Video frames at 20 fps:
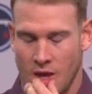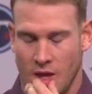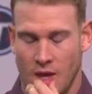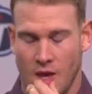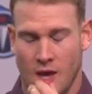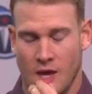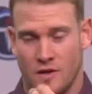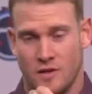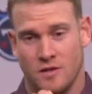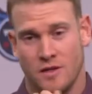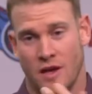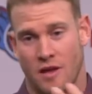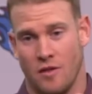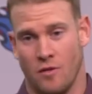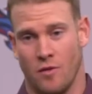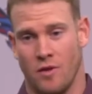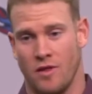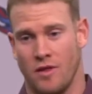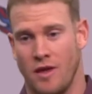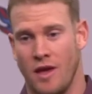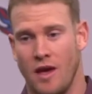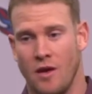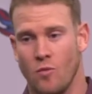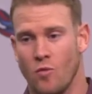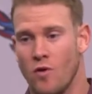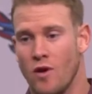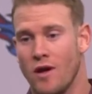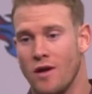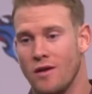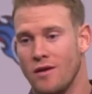Yeah, just kind of the way the game
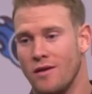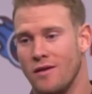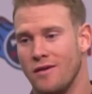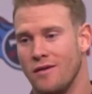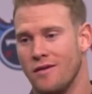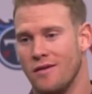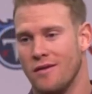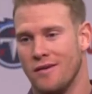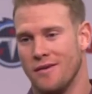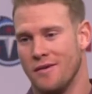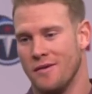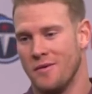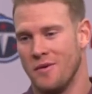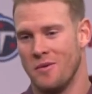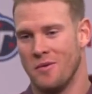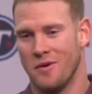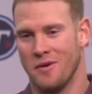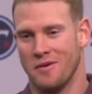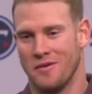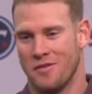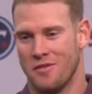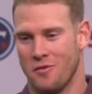went. We weren't